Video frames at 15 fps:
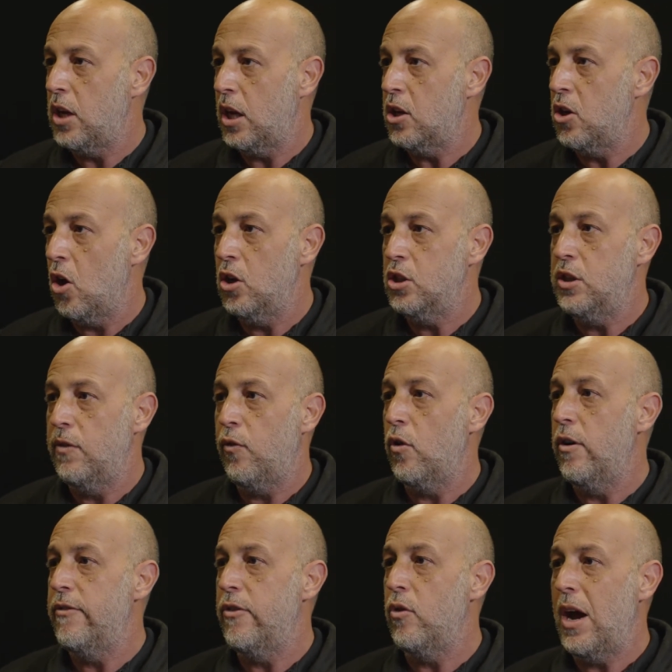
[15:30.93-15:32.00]
technology
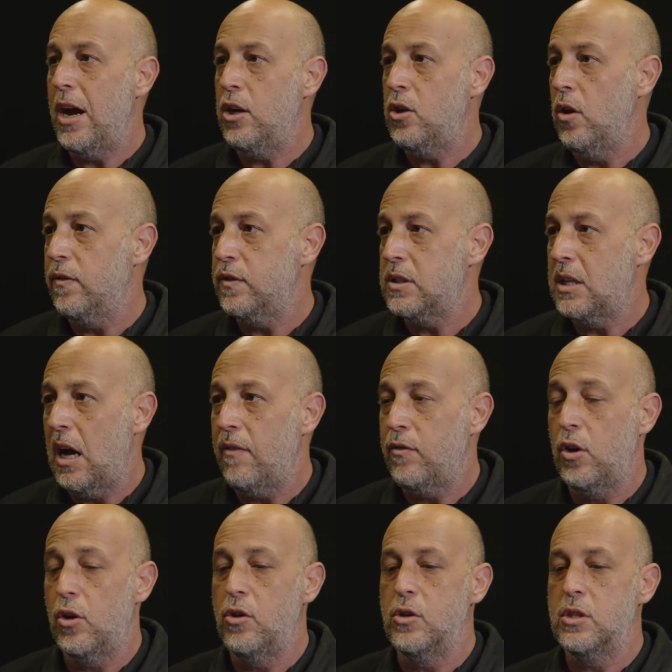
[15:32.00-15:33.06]
for a variety of stuff.
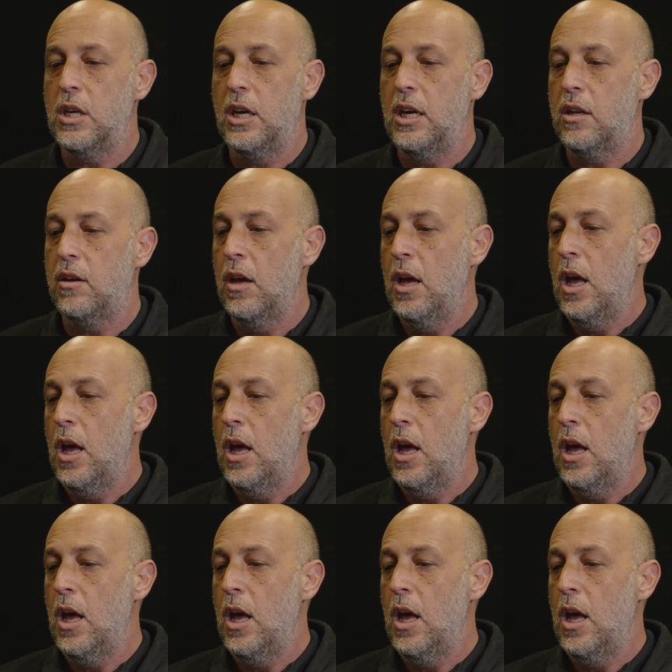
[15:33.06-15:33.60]
They're using it